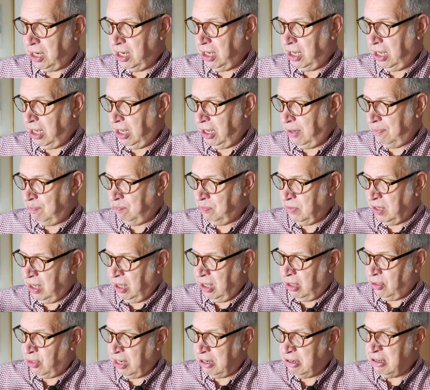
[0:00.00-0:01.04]

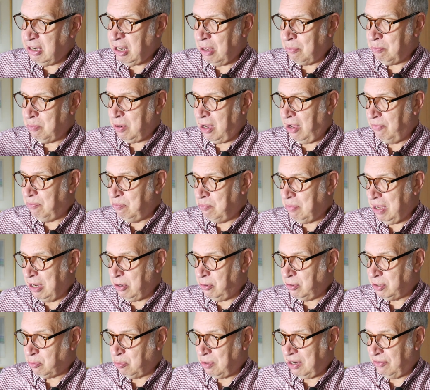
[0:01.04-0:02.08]
the number of
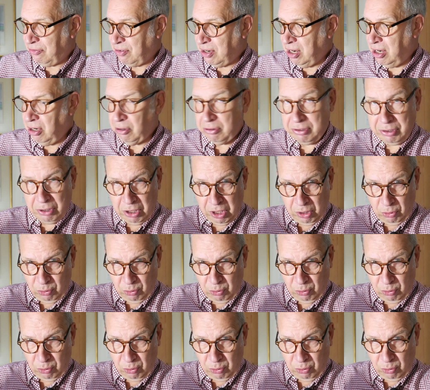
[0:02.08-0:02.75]
modes we've got